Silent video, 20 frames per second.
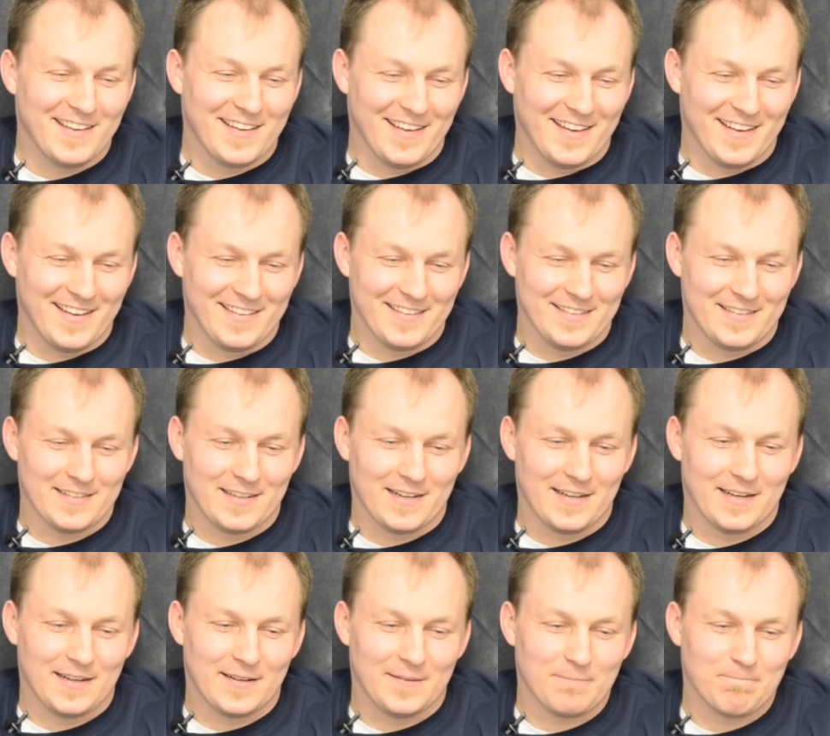and
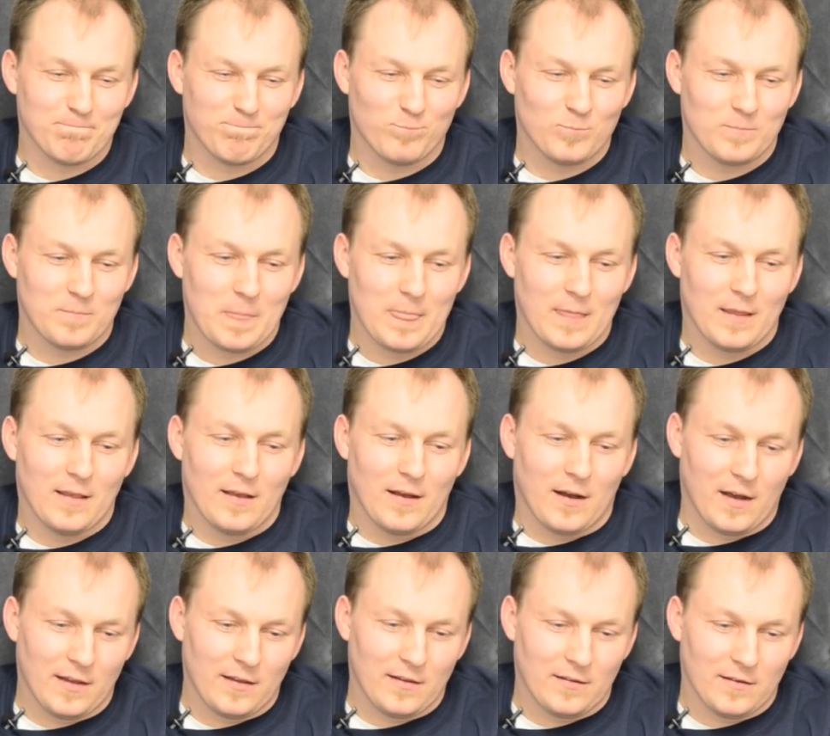um,
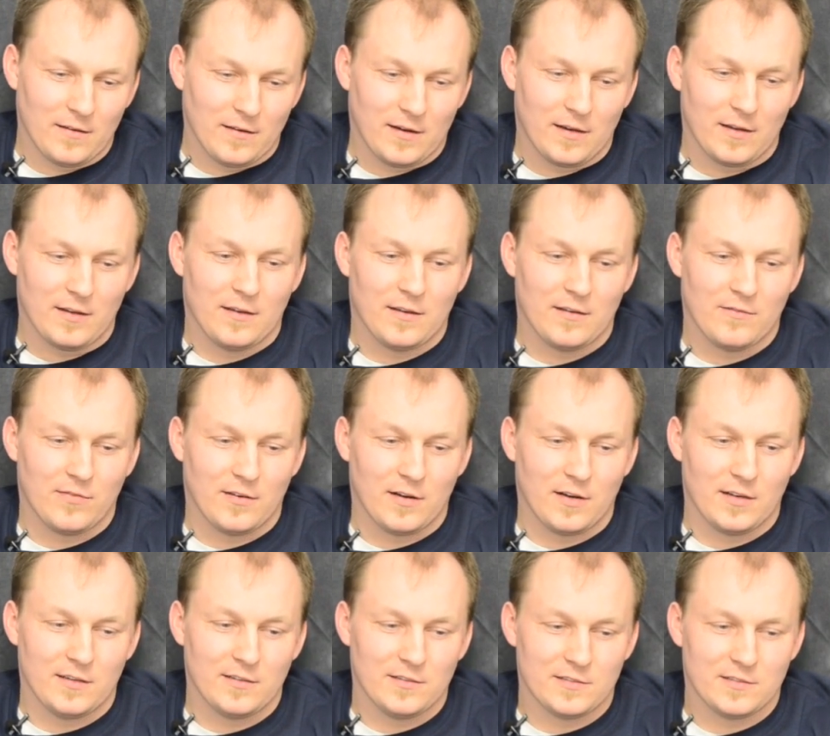I, I have
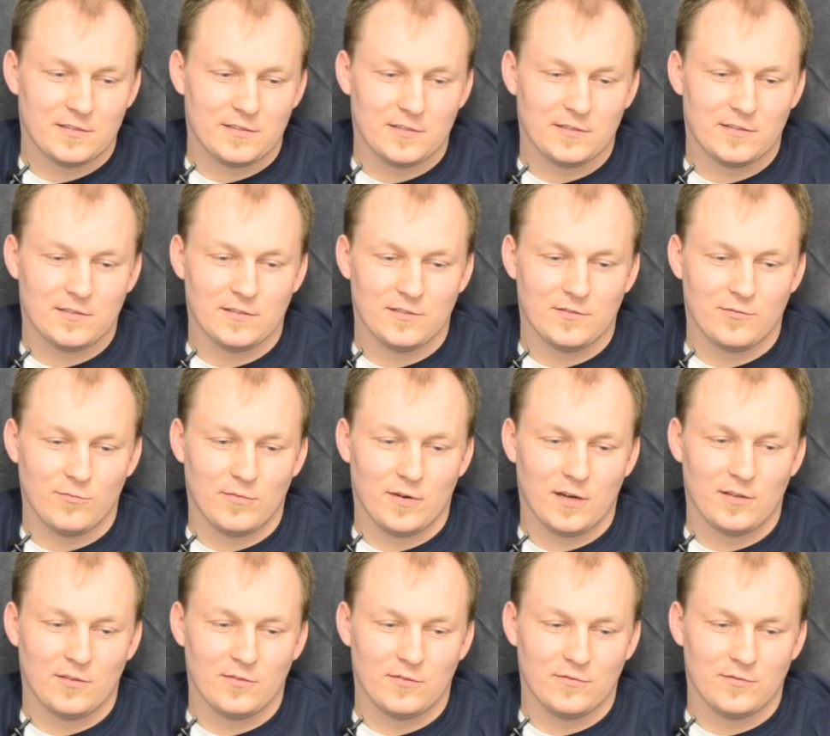uh, inserted
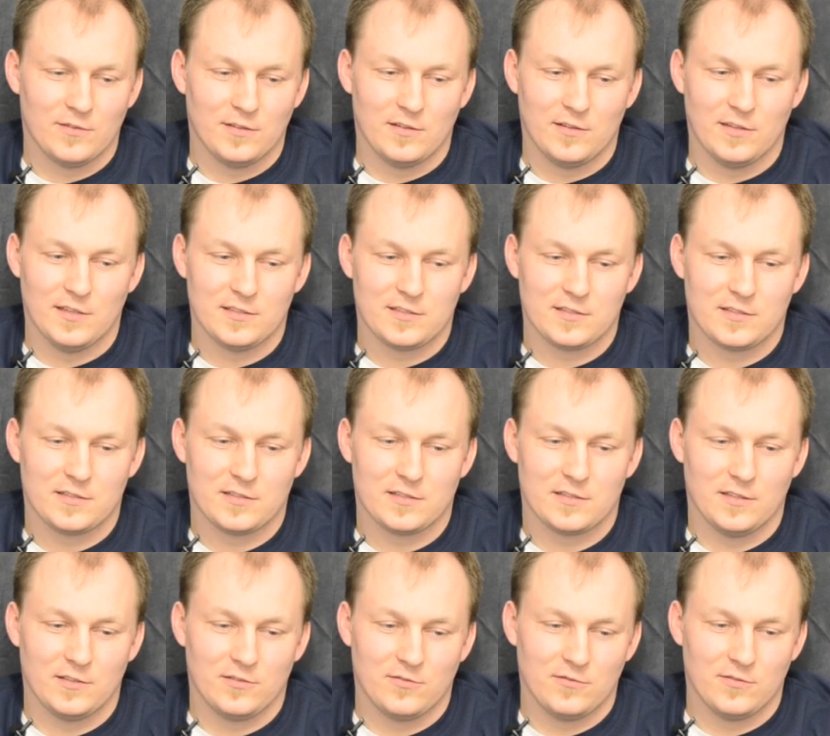one of the discs
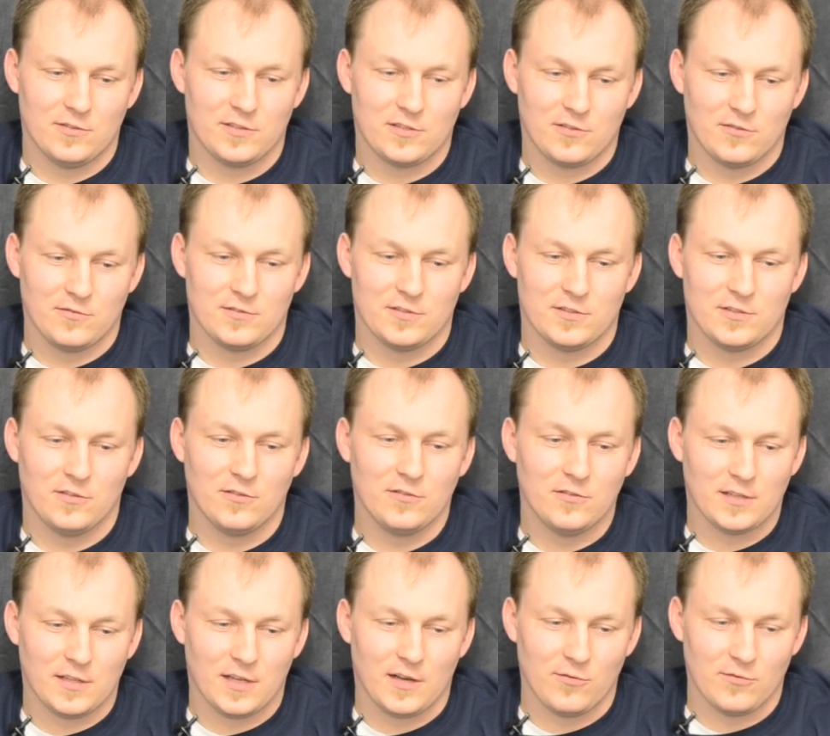into this console
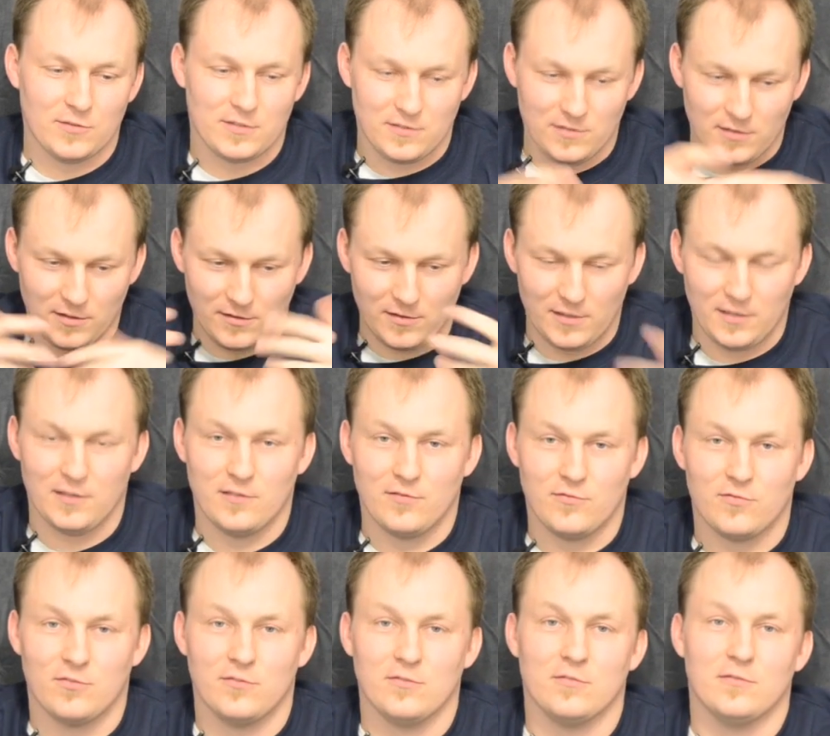and I was kneeling in
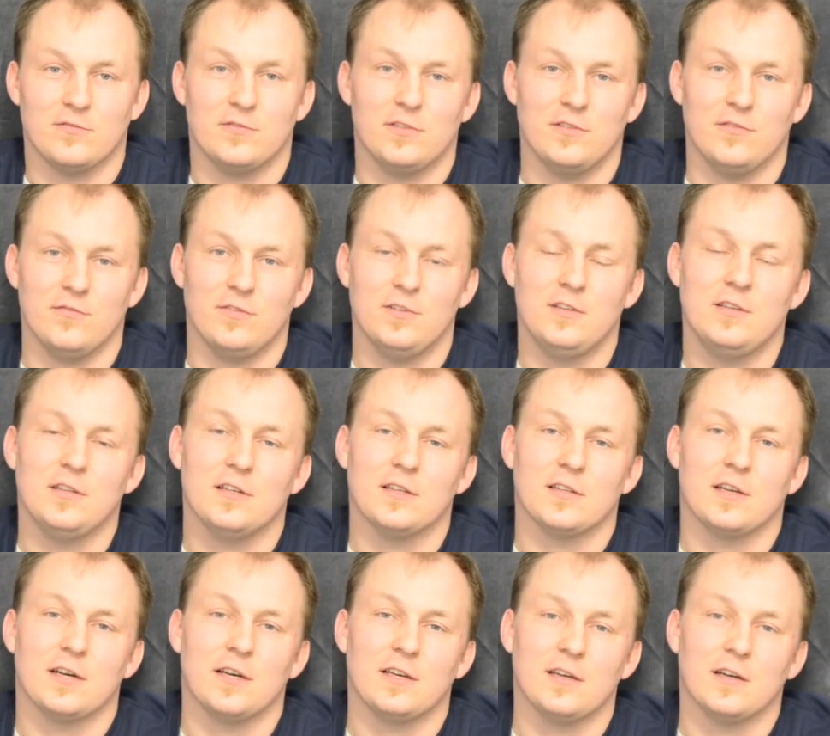front of TV
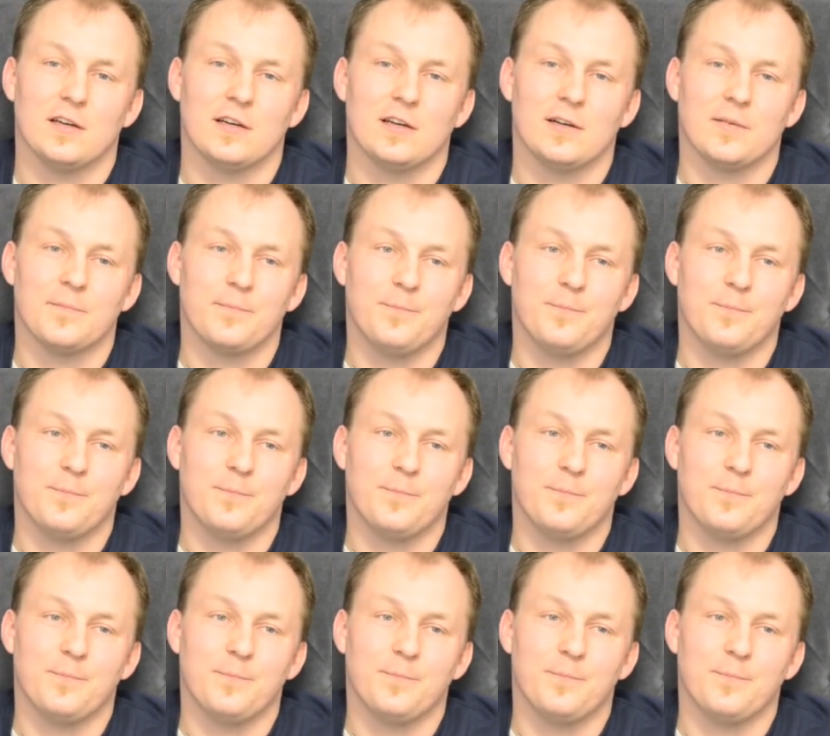and I uh,